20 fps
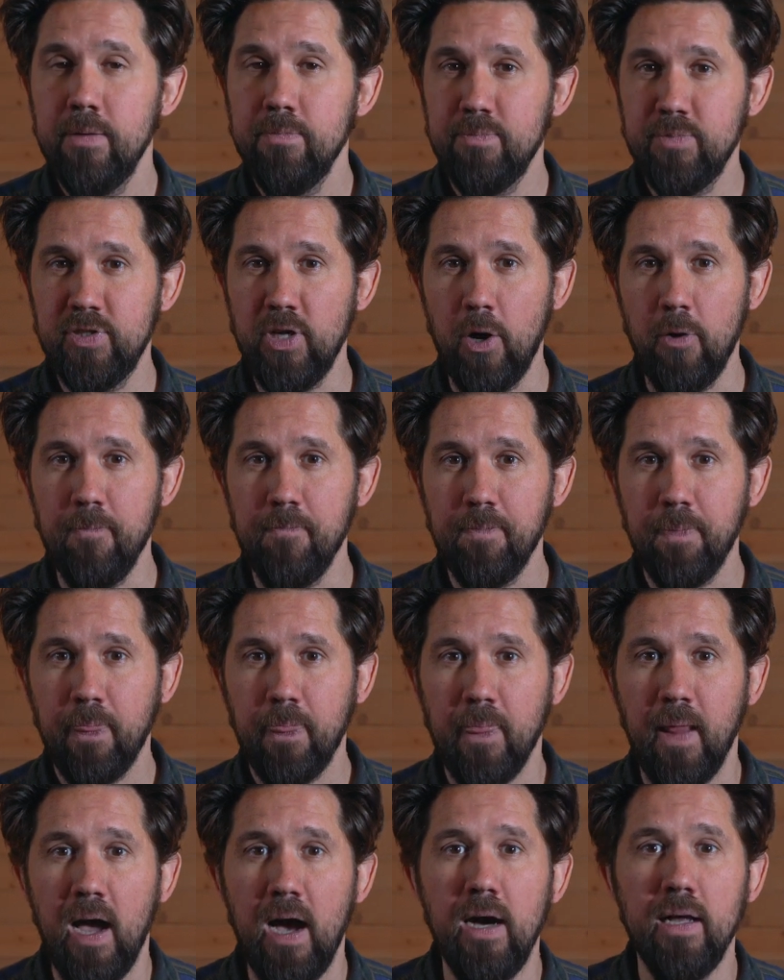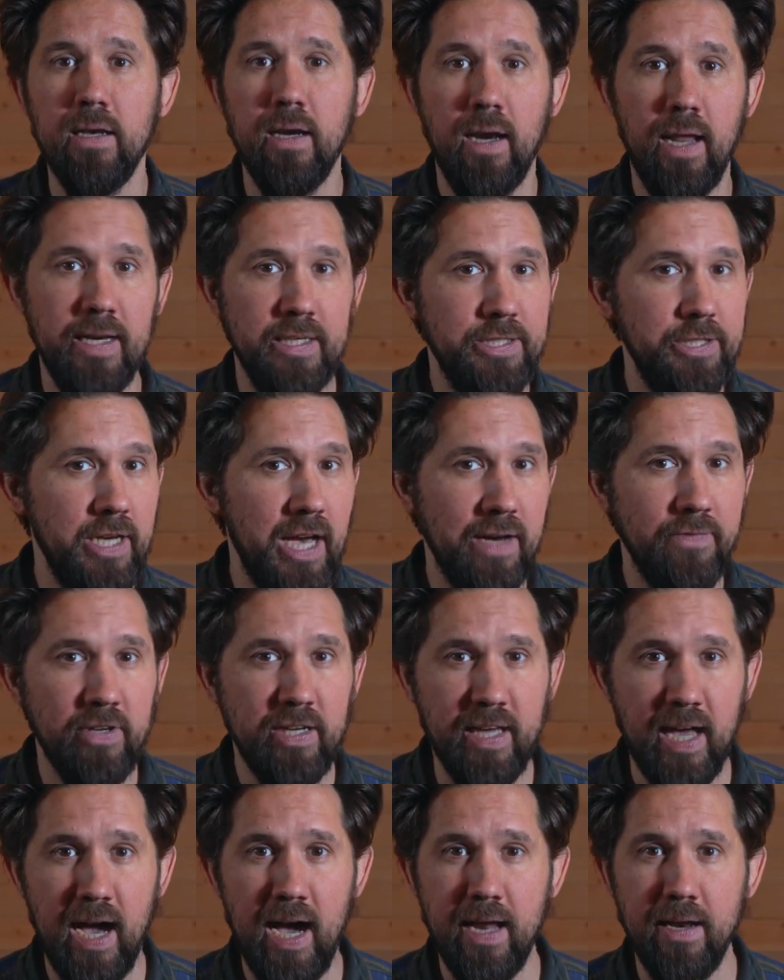So, unless you have a
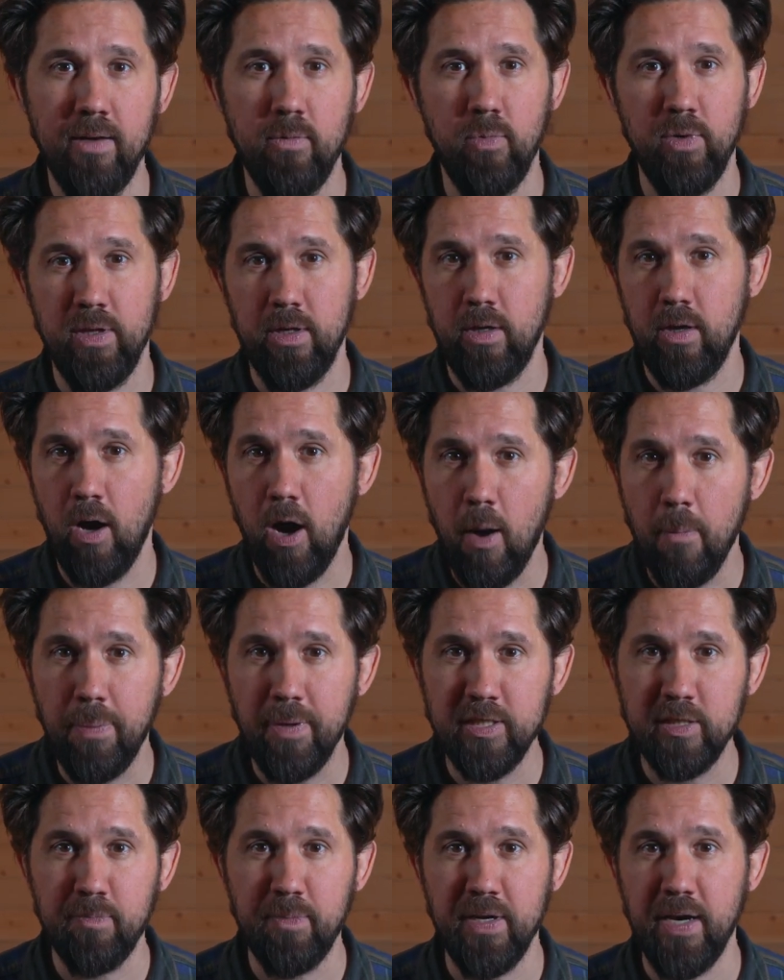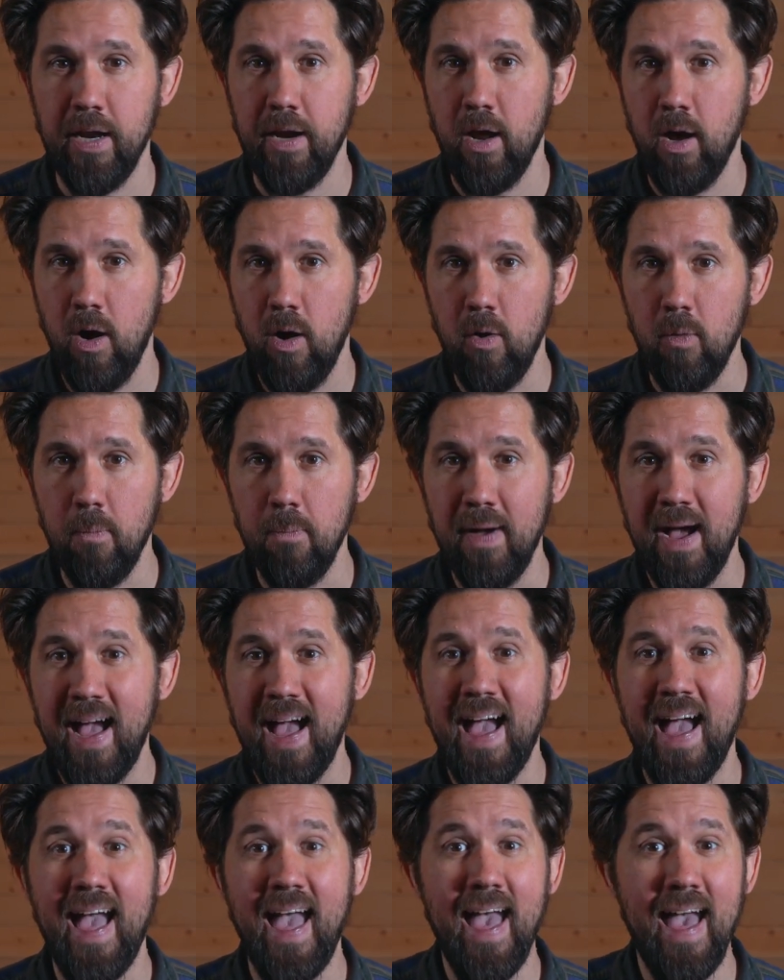garden with a compost bin at home
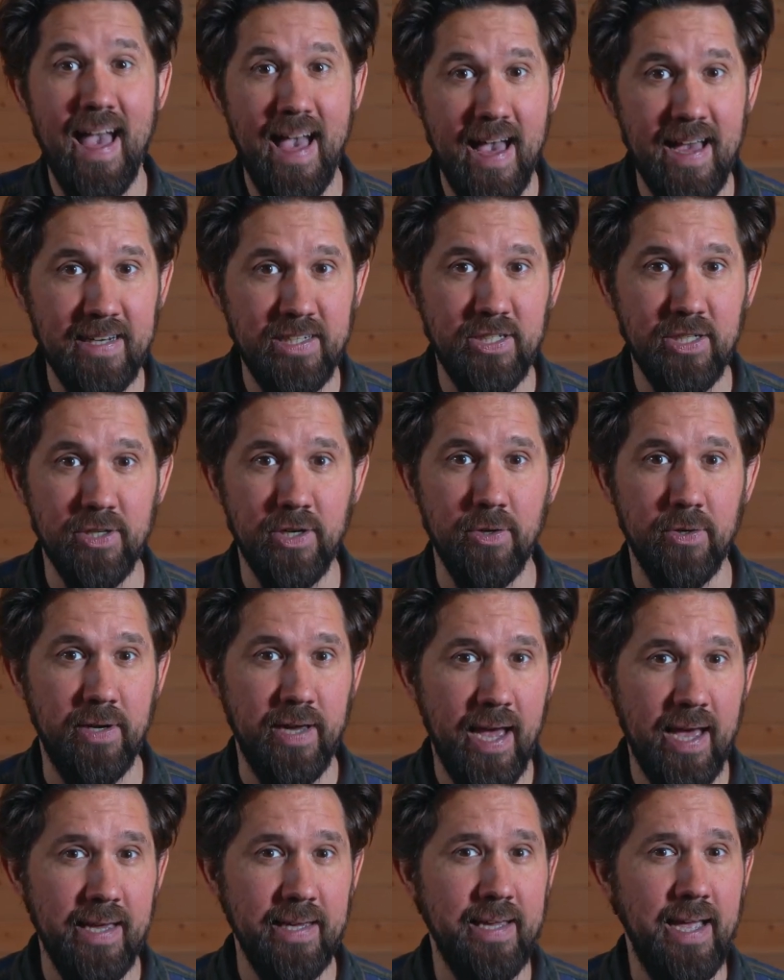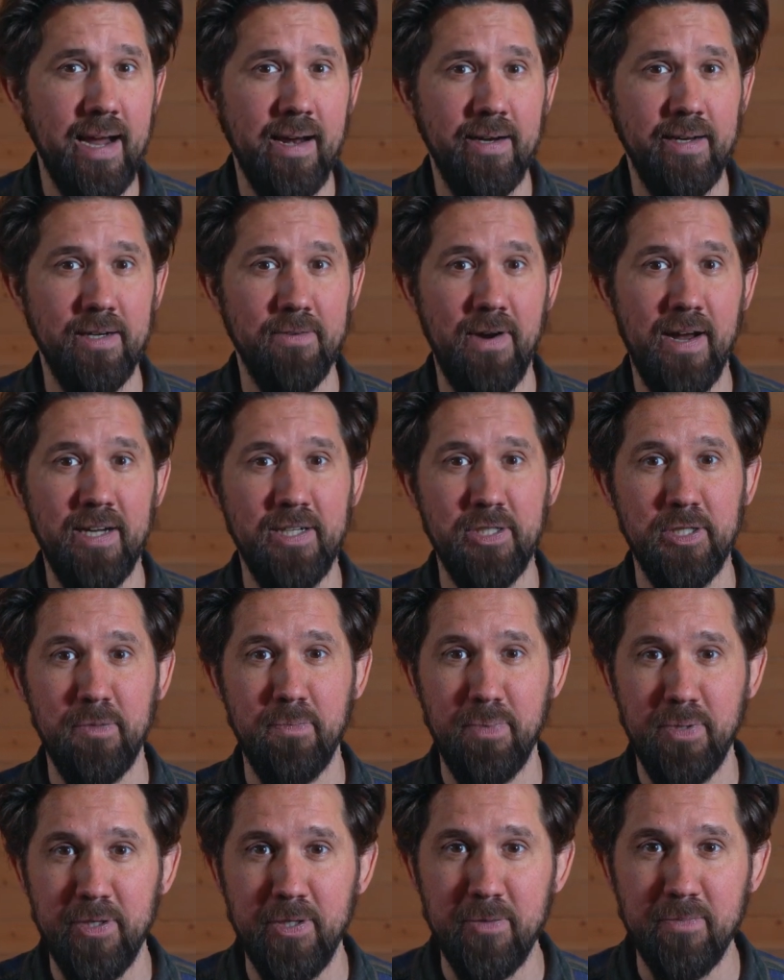and you're okay carrying around your
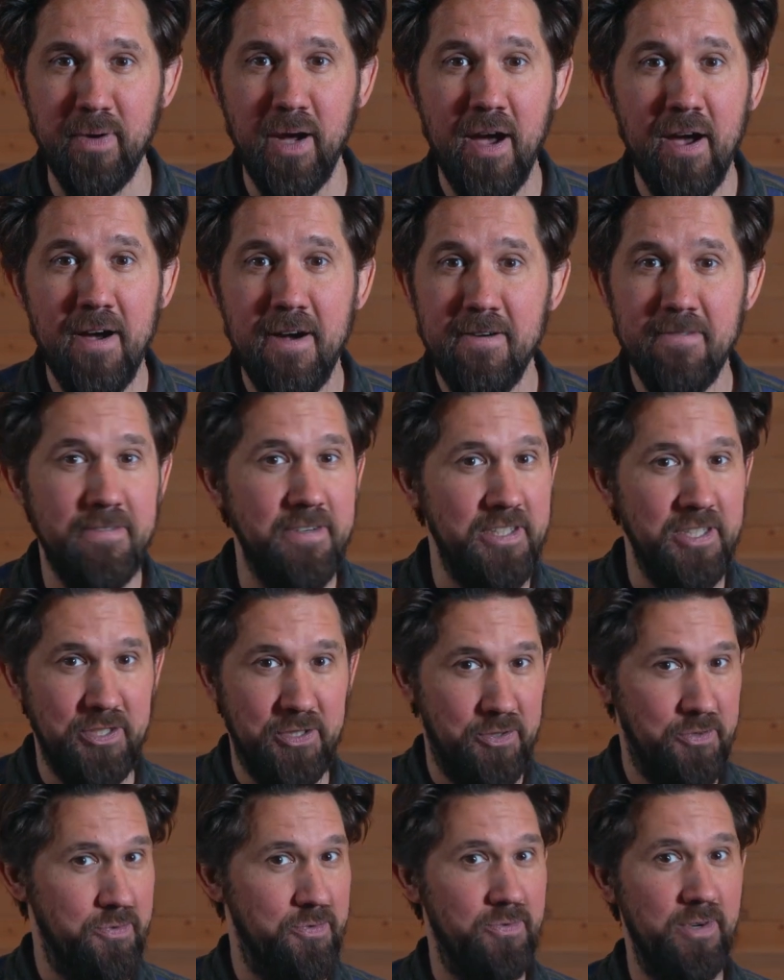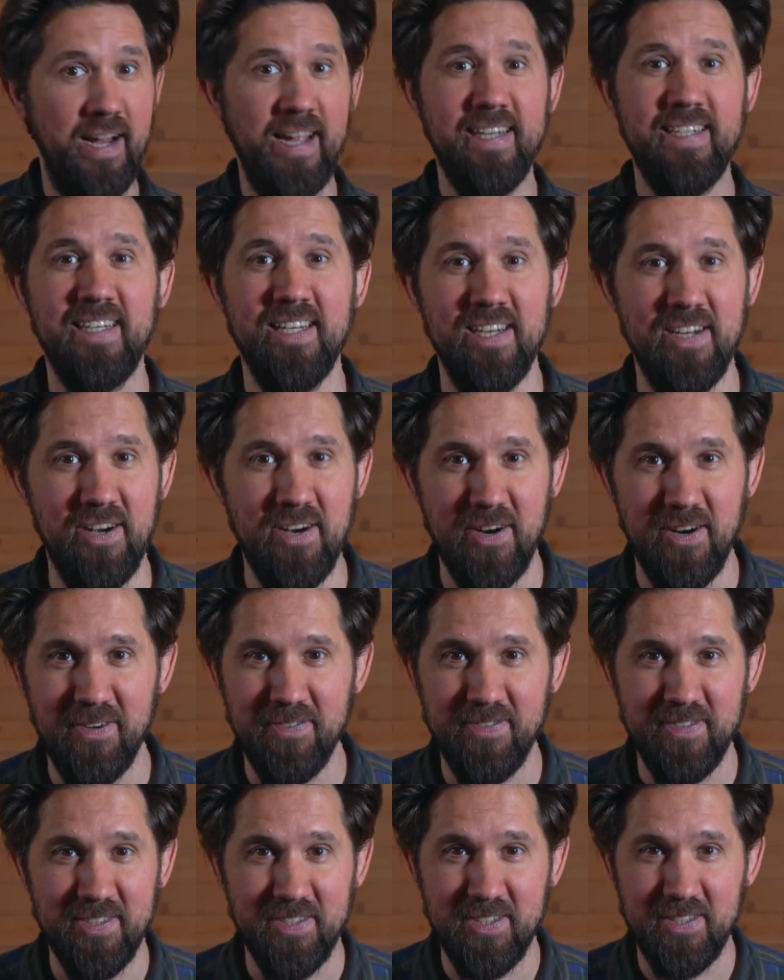poop for the duration
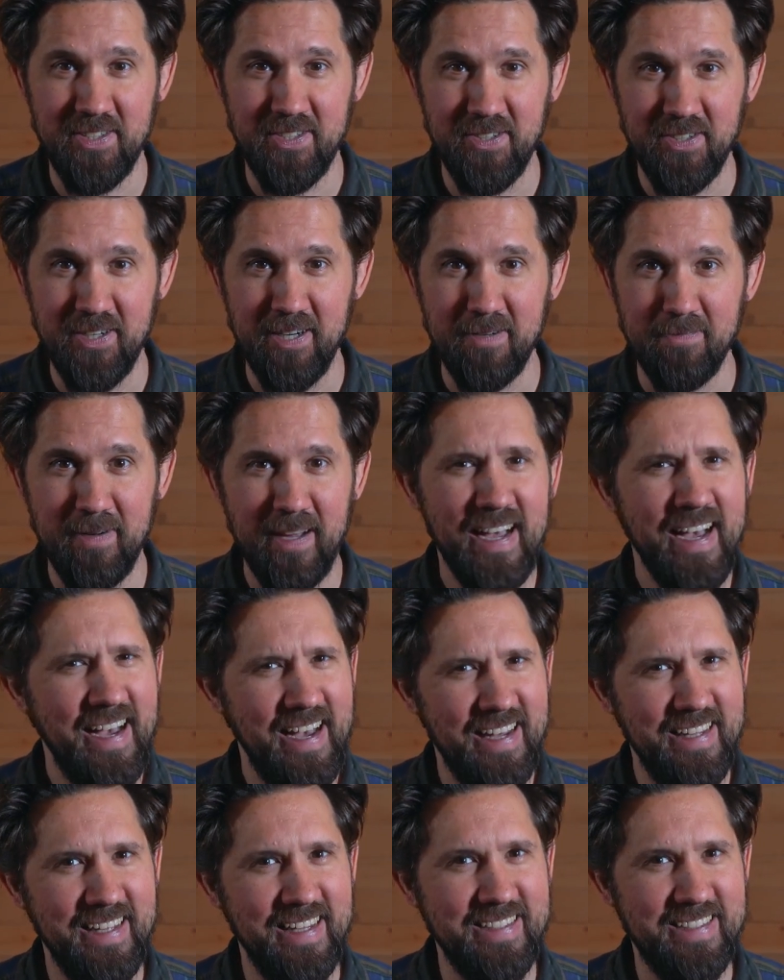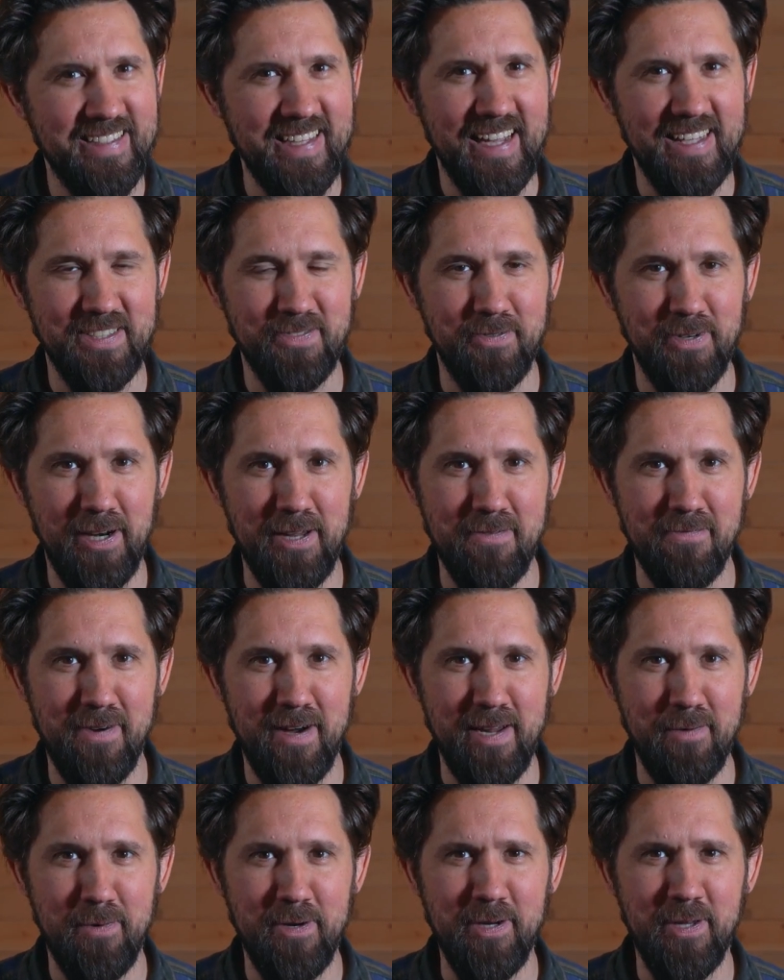of your trip, it sounds really
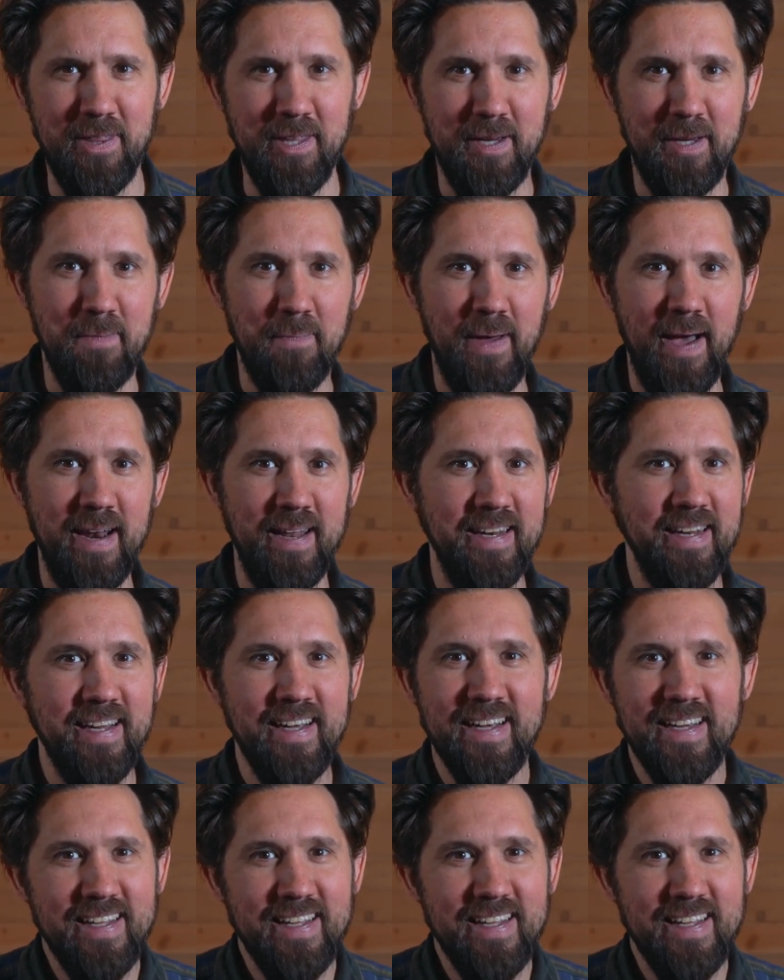funny when you think about it,